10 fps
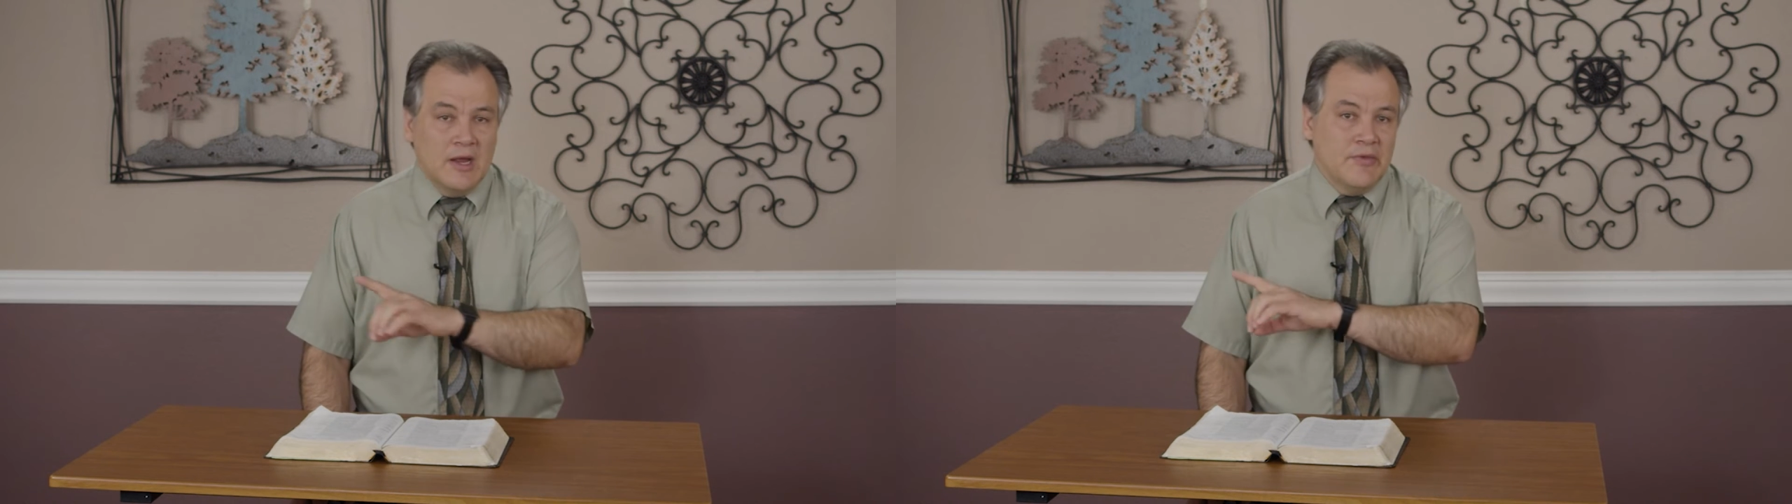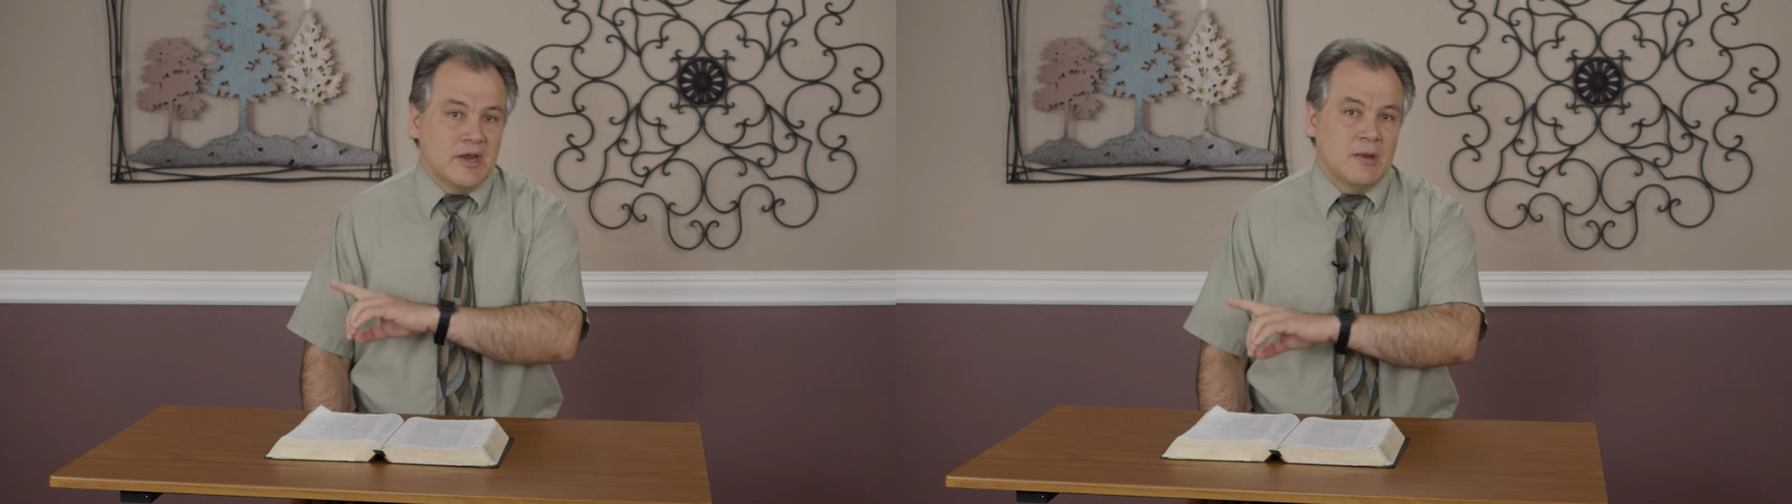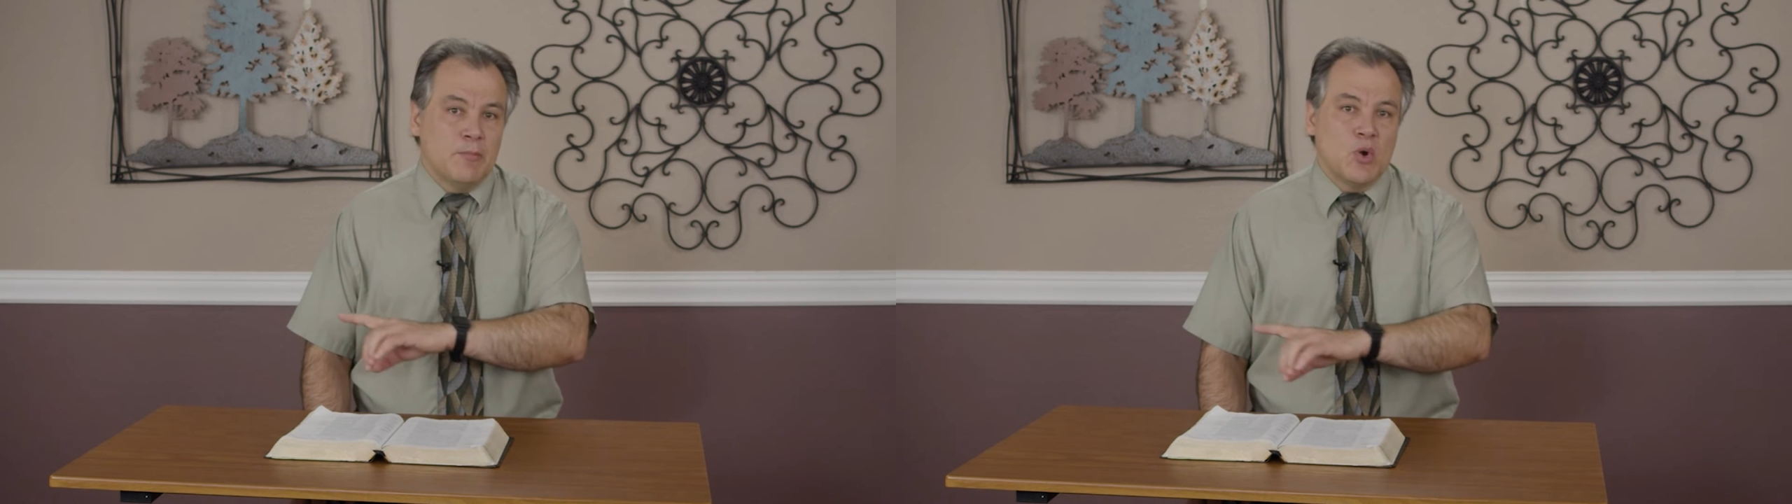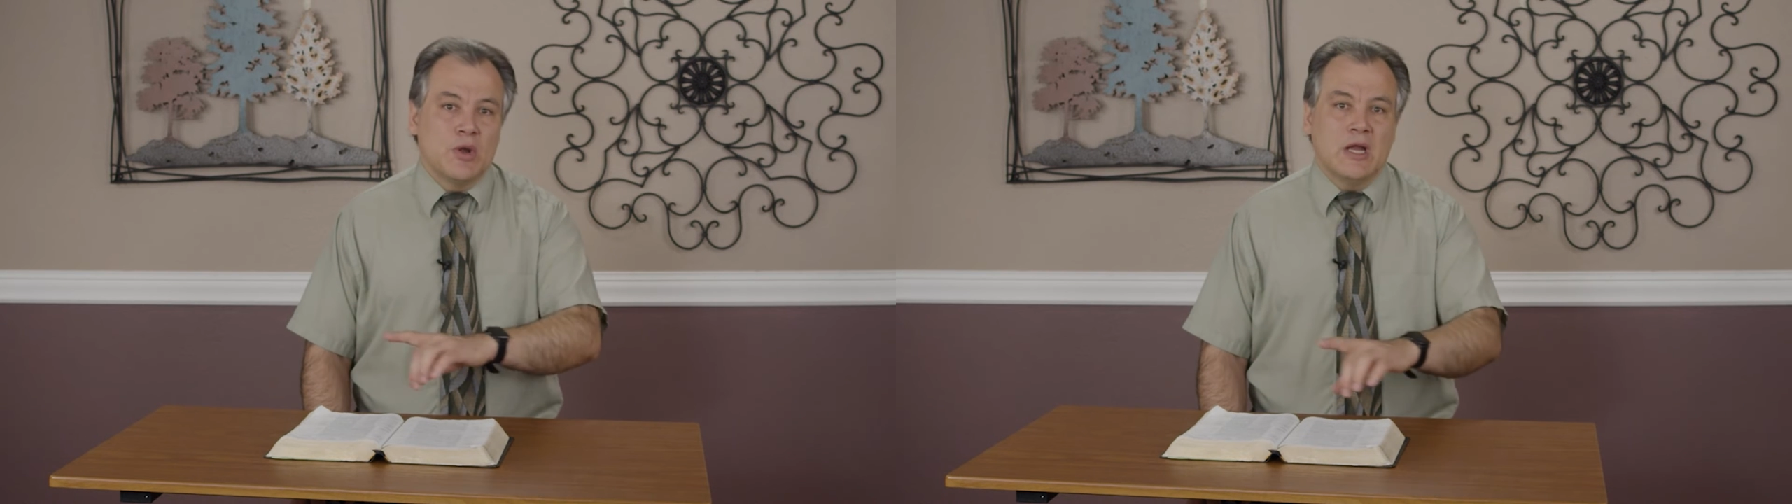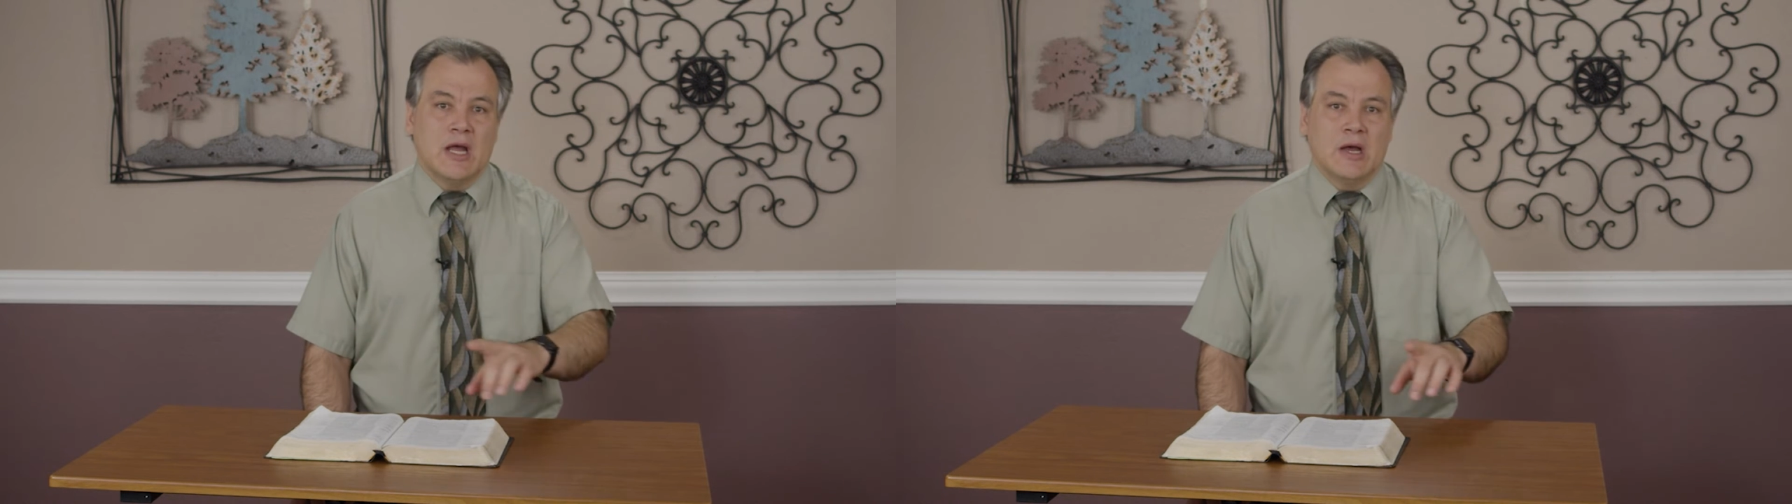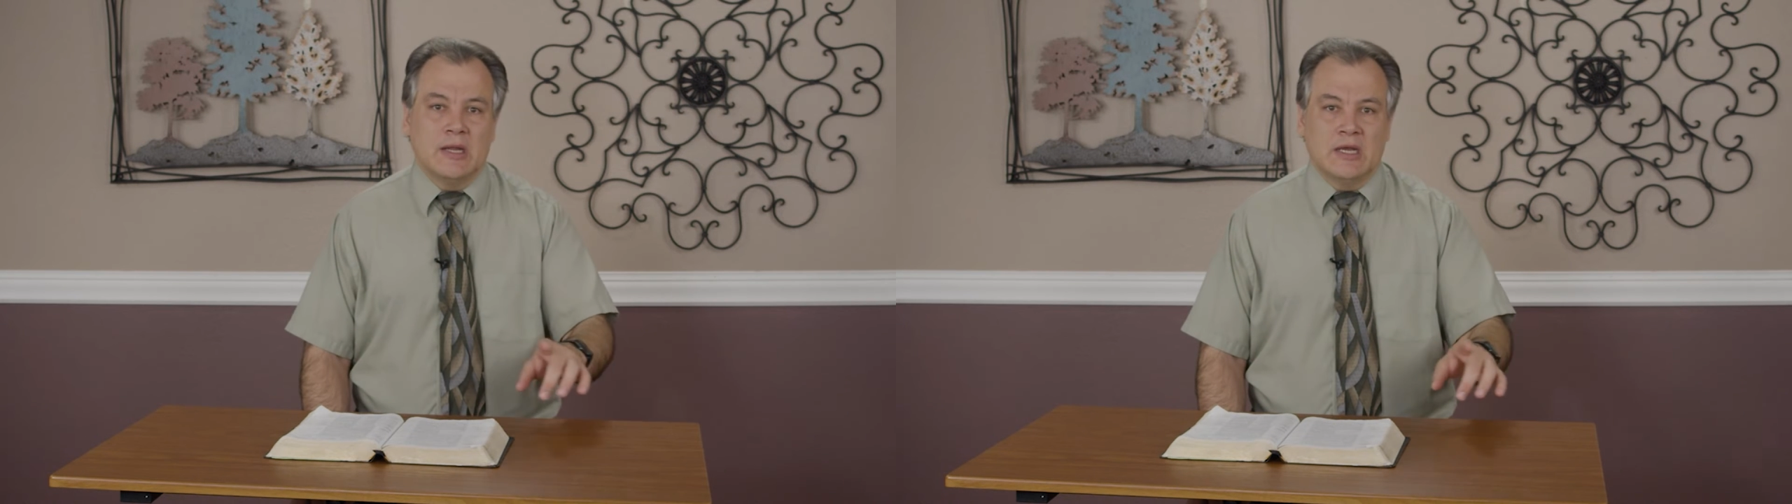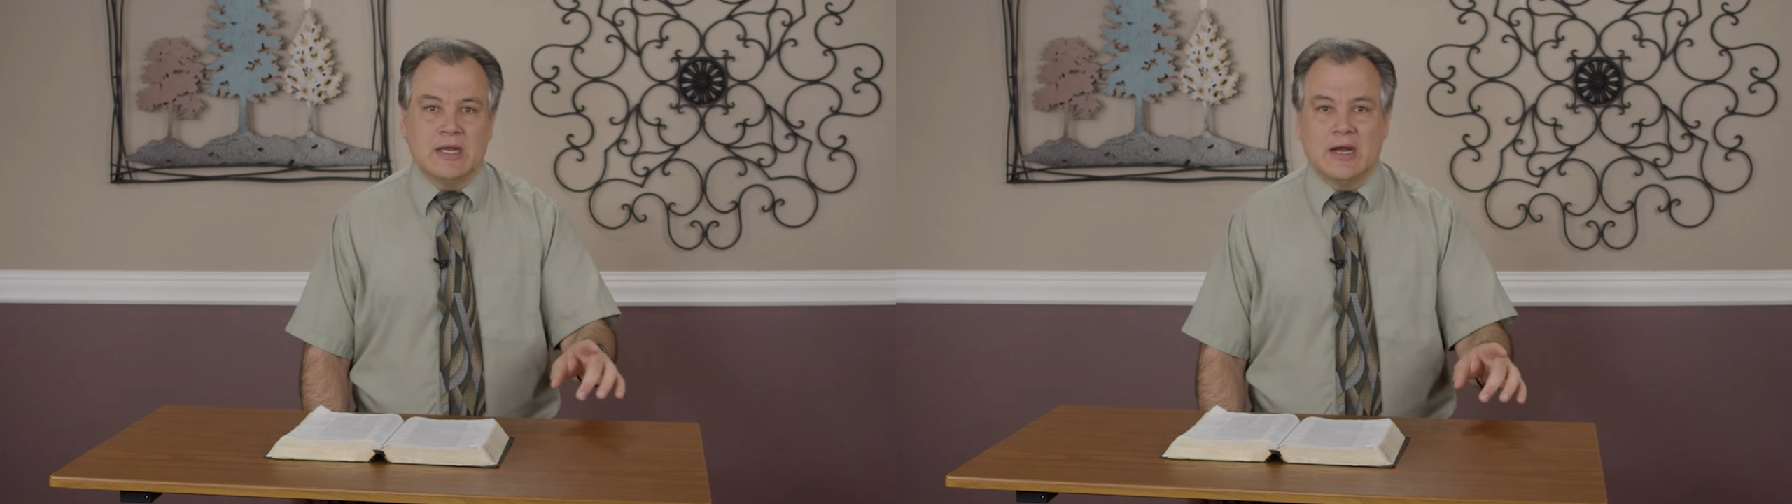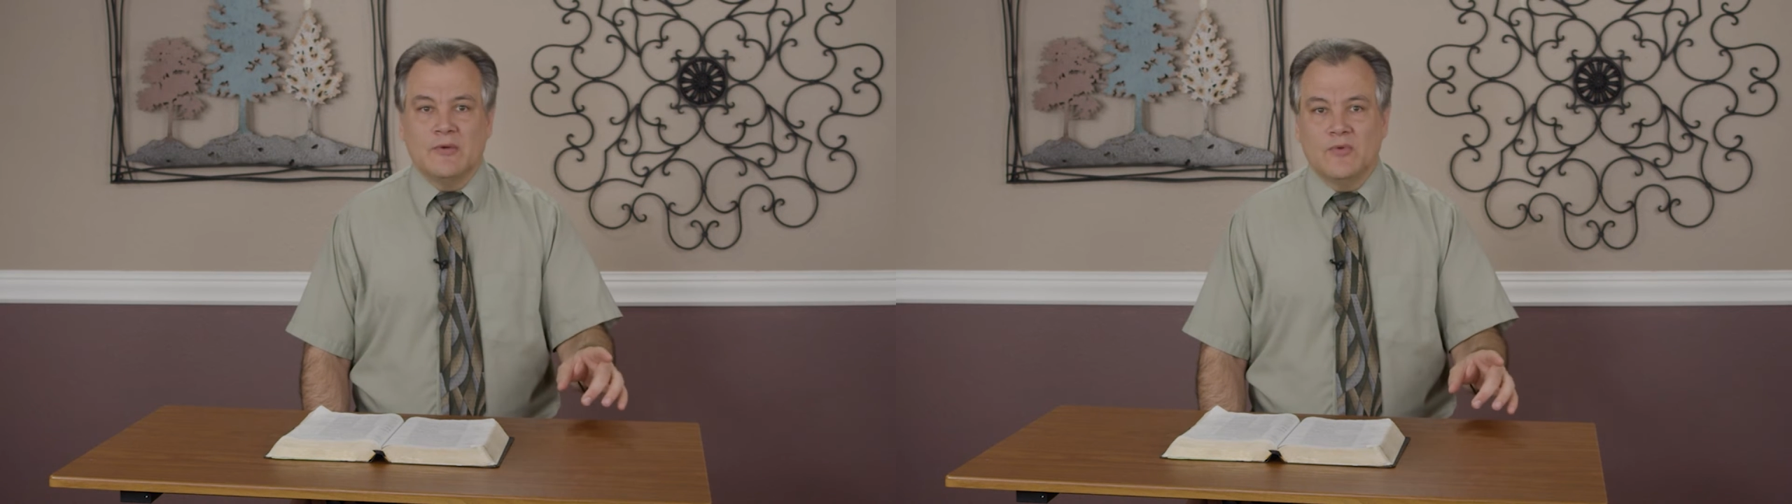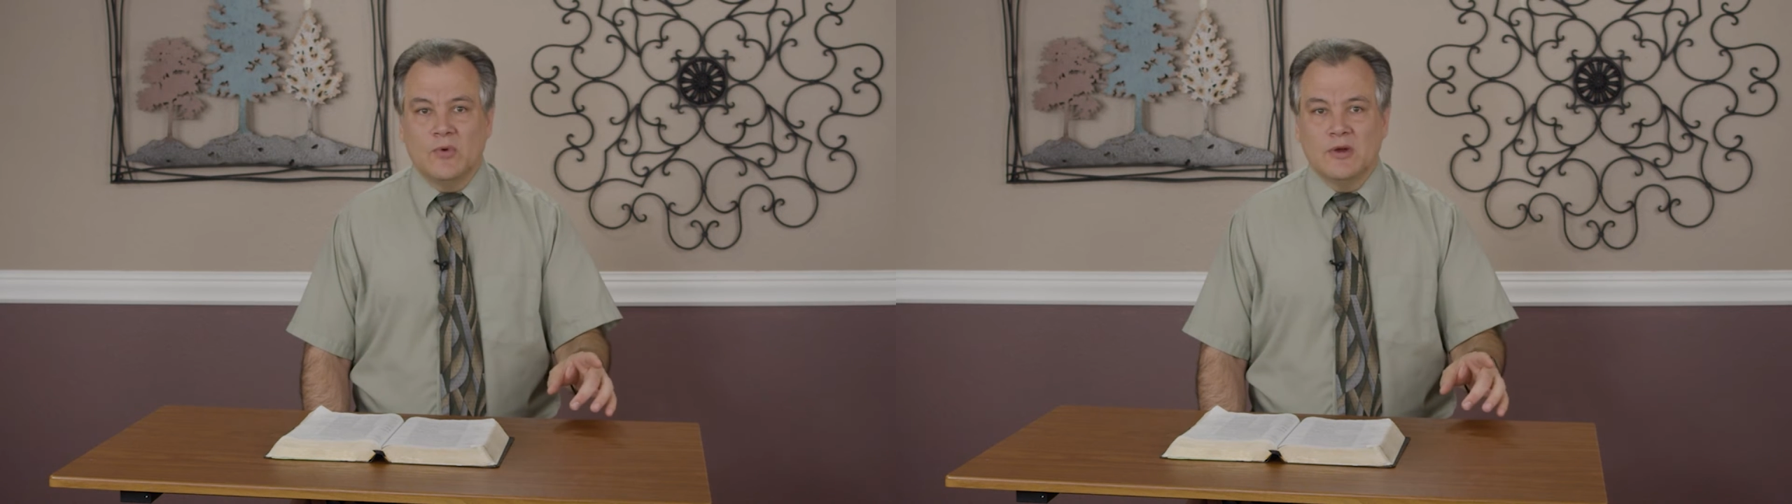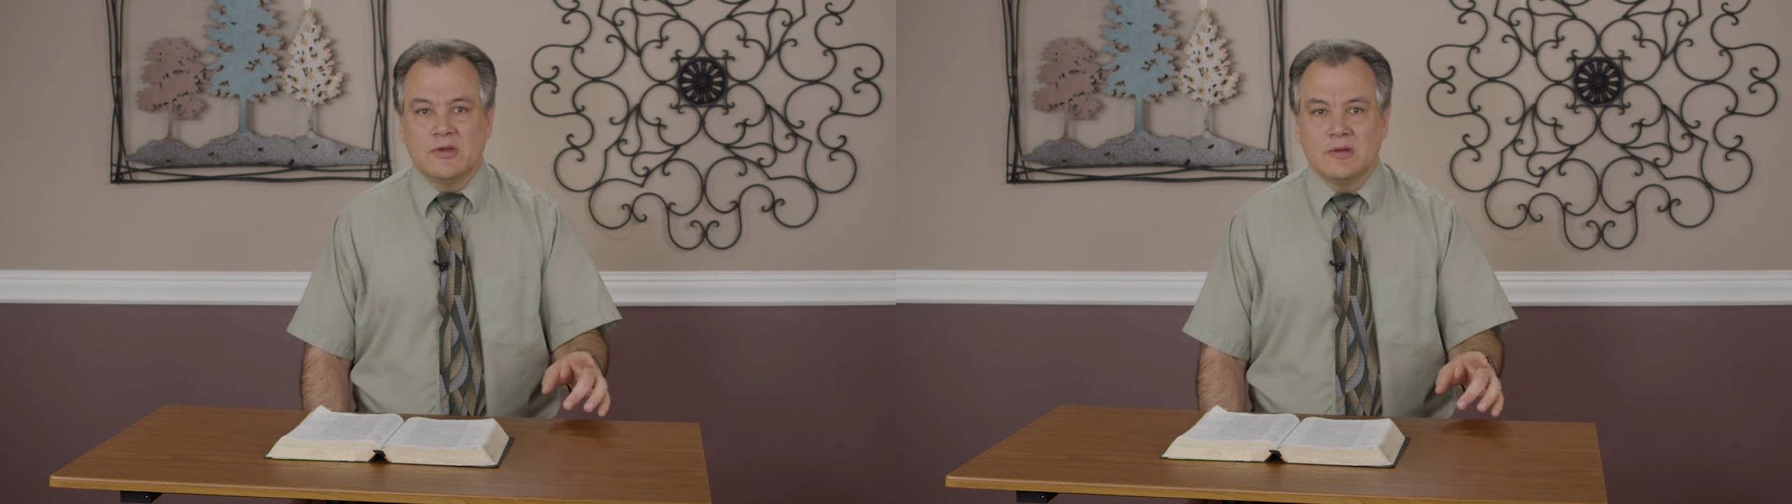that can burn down an entire
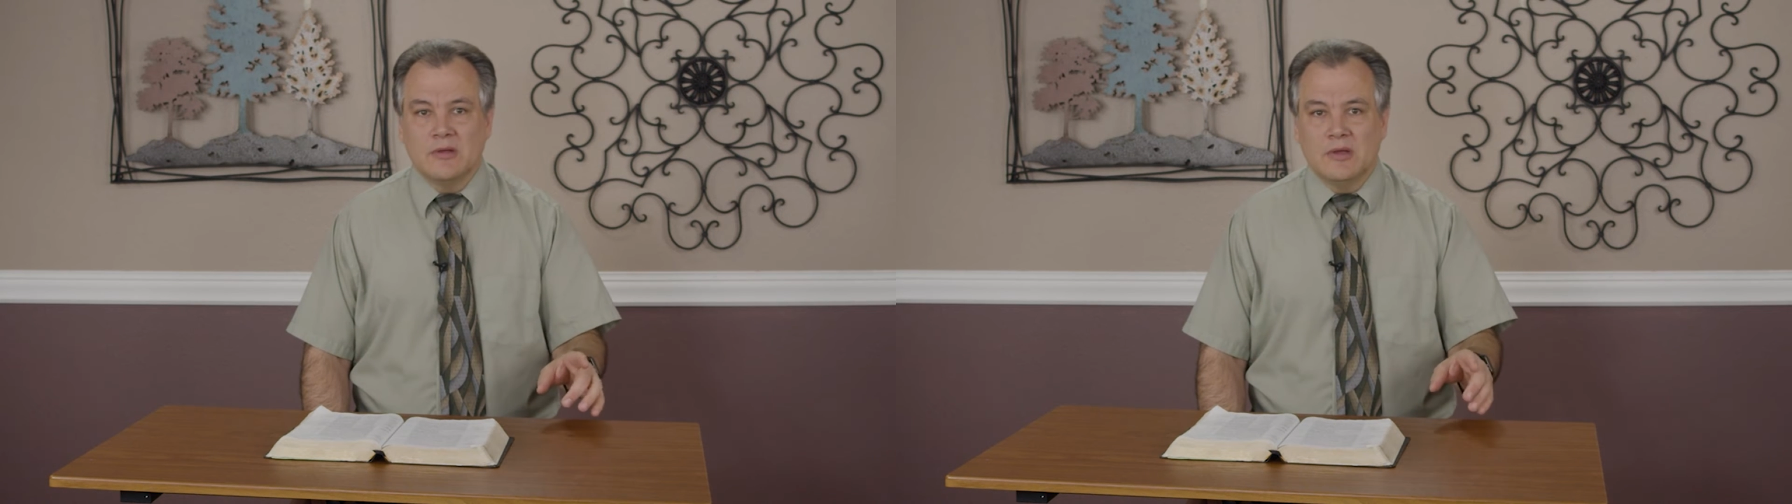forest.